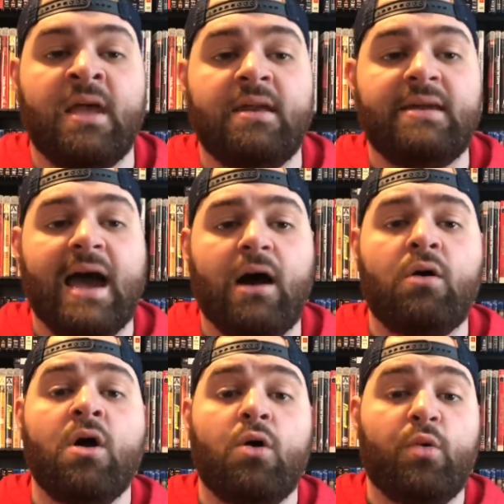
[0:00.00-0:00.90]

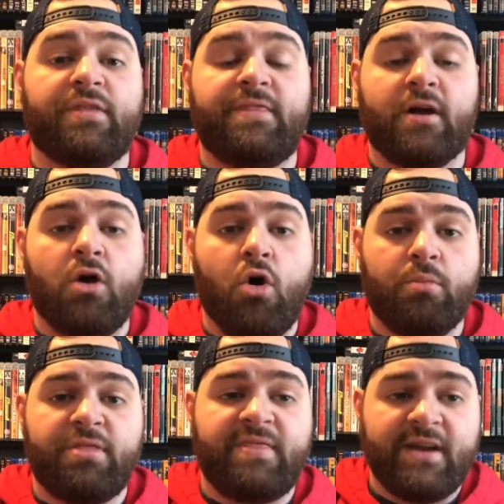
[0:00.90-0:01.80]
Now, with their
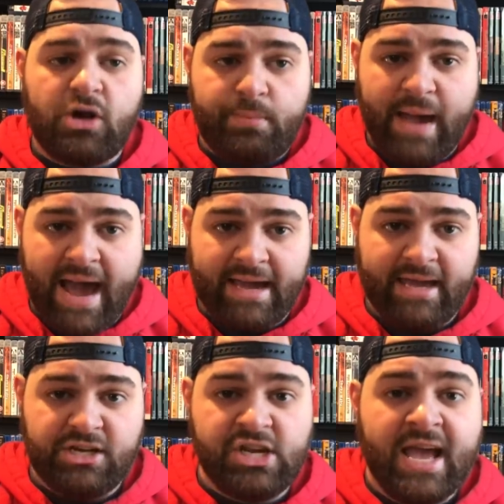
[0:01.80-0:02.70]
home theater
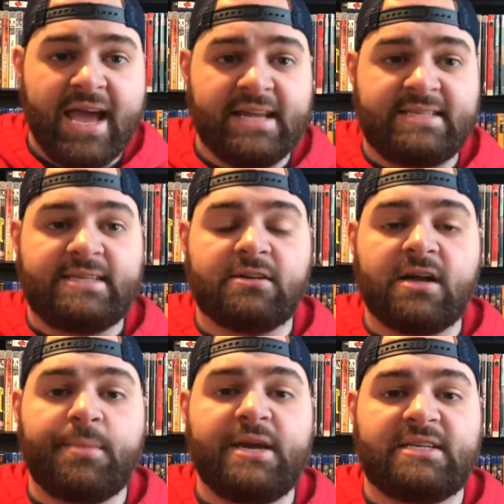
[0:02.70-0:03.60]
package, it's still
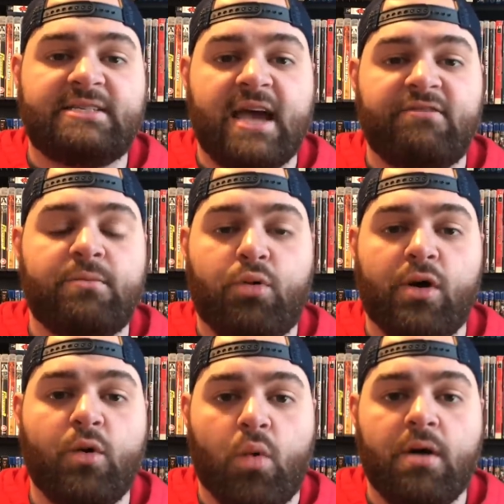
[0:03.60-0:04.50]
going to be a seven
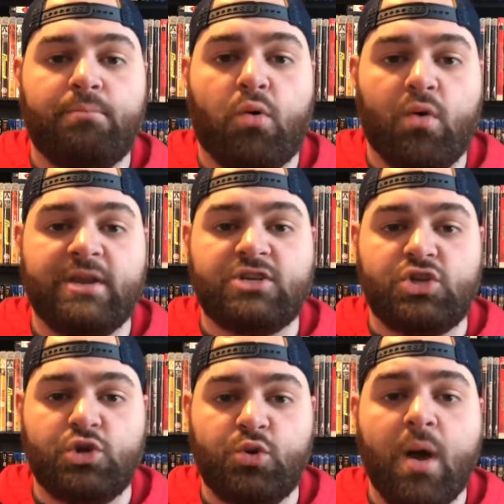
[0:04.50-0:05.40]
point one point
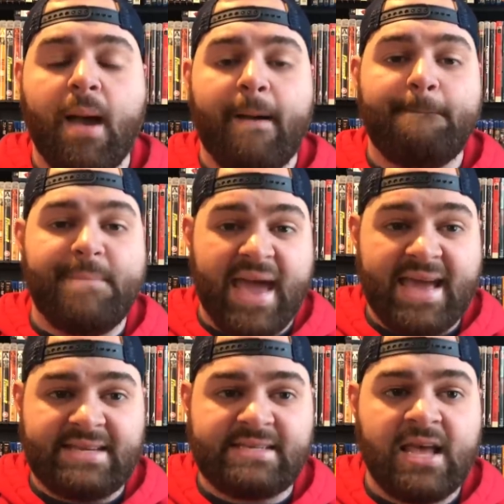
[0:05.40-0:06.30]
two
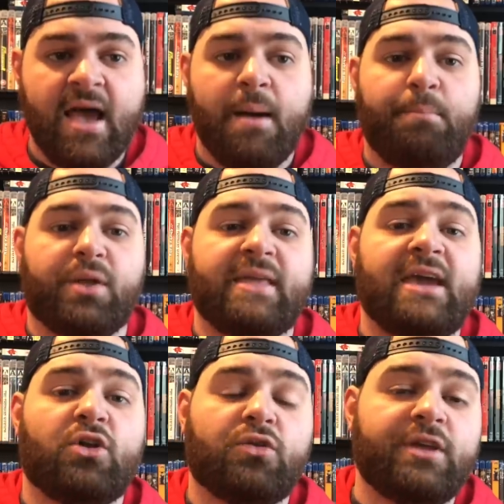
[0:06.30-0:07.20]
base, but they
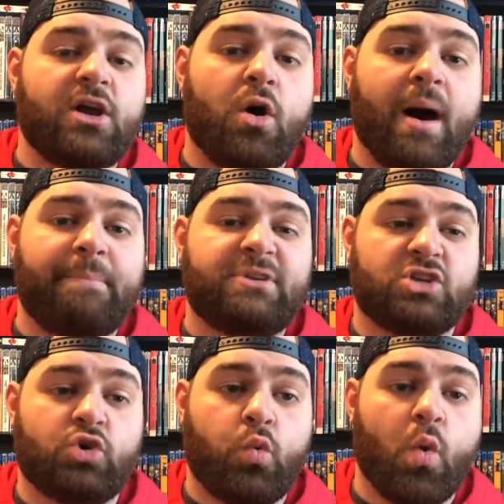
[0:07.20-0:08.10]
can only go up to
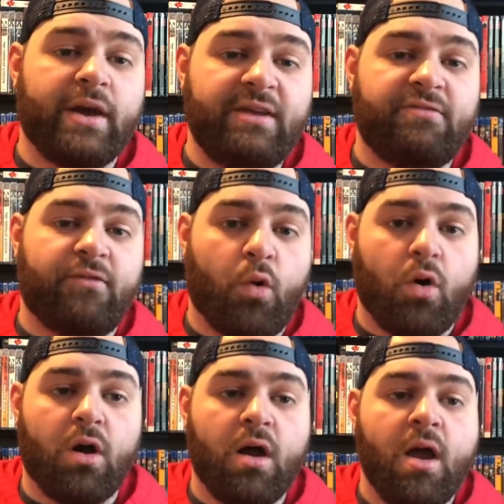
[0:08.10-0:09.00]

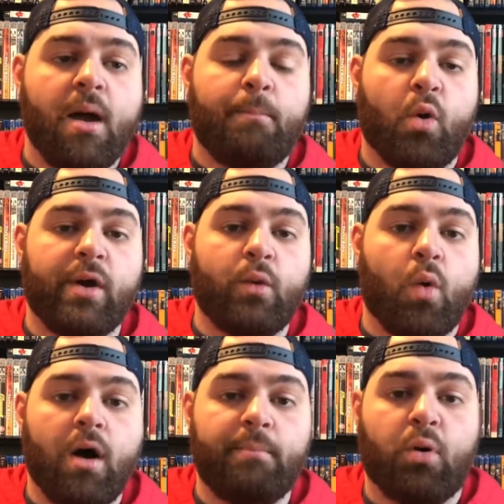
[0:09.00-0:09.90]
twenty-four point
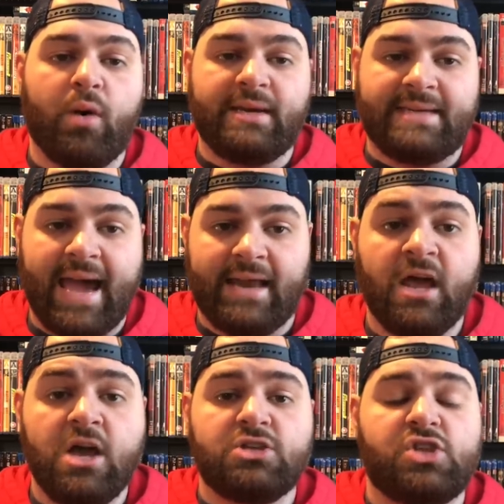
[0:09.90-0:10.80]
one point ten.
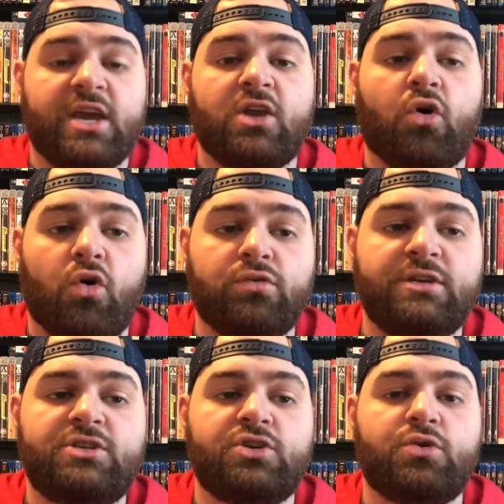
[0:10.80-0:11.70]
So they can
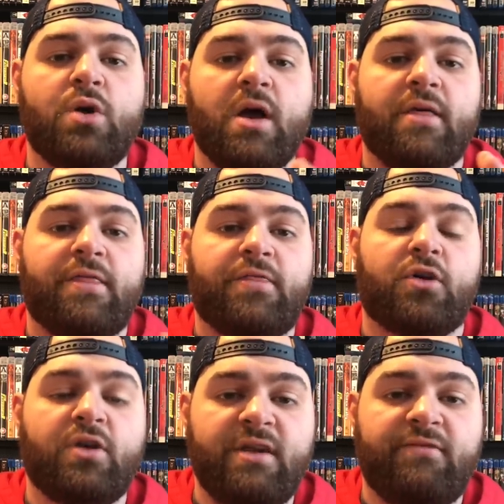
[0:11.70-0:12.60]
only do
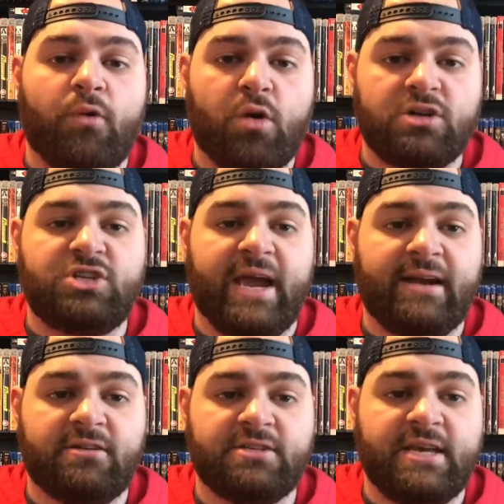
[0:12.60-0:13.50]
thirty-four
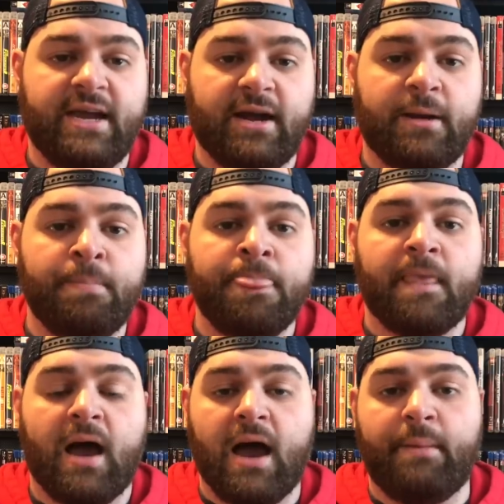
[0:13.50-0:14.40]
channels here,
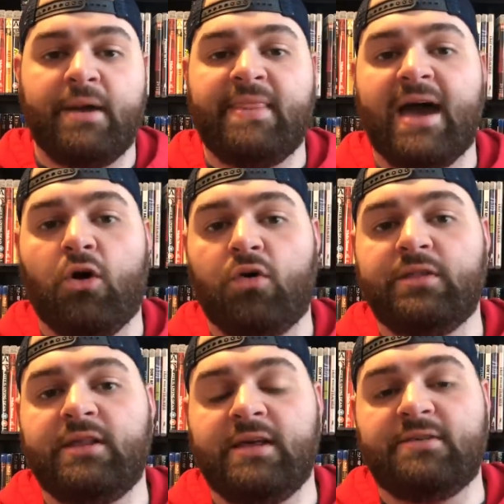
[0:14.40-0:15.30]
um, and that
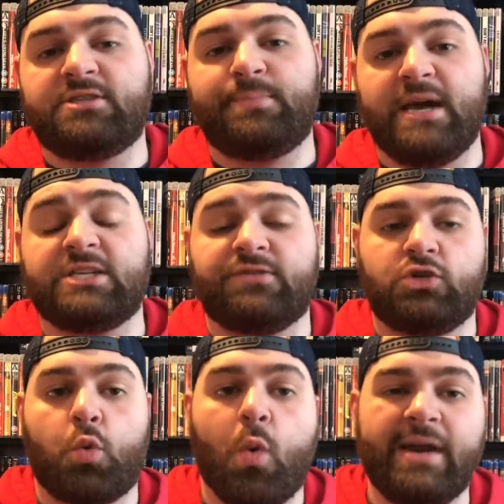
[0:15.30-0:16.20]
only leaves space for
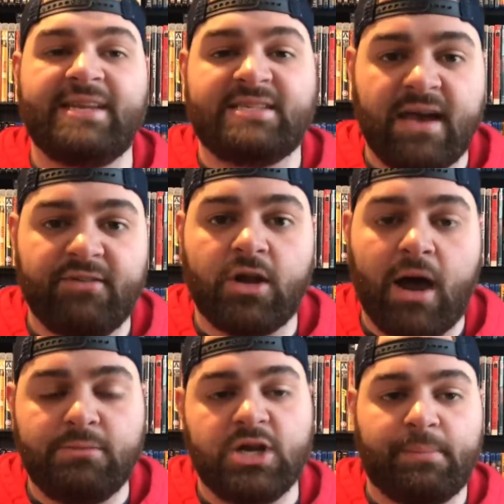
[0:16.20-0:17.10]
twenty-seven
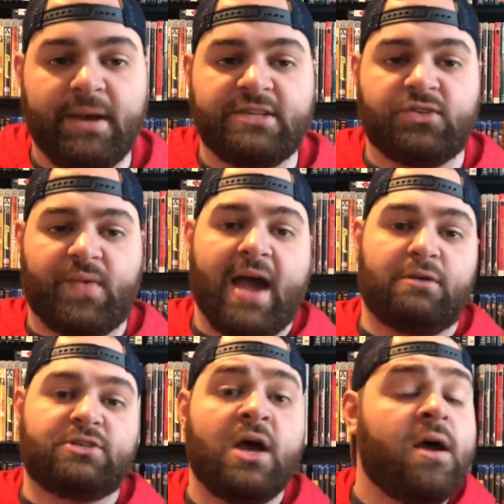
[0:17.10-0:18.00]
object-based
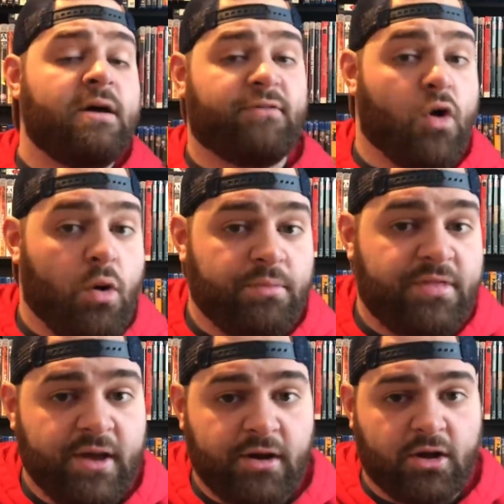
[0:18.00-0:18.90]
surrounds for home
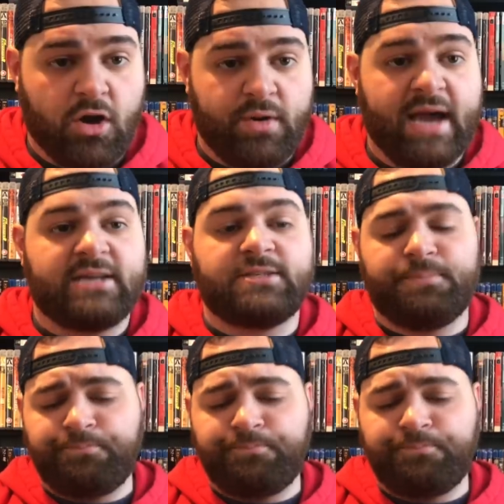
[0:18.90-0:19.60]
theater codecs.